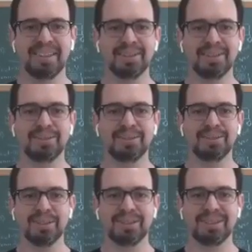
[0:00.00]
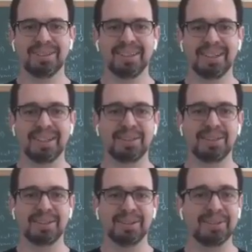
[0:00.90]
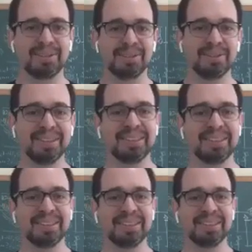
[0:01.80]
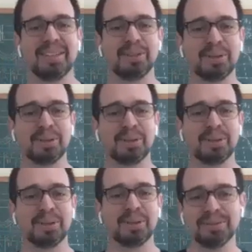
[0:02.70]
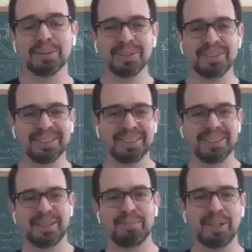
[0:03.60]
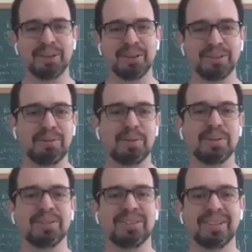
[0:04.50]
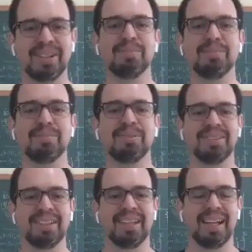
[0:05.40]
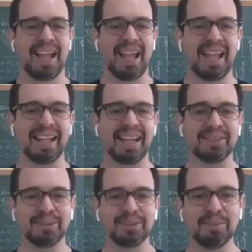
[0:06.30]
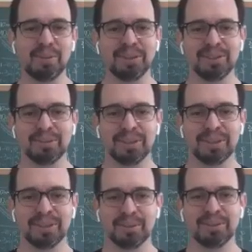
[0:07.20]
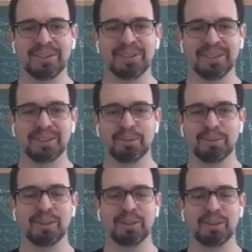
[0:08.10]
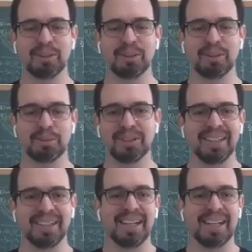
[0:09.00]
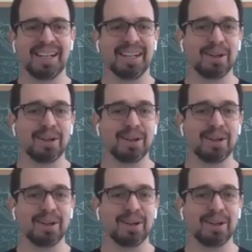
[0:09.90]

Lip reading: Thank you so much to doing this short interview conversation about forest and carbon. And Susan Trumbore is one of the world's experts on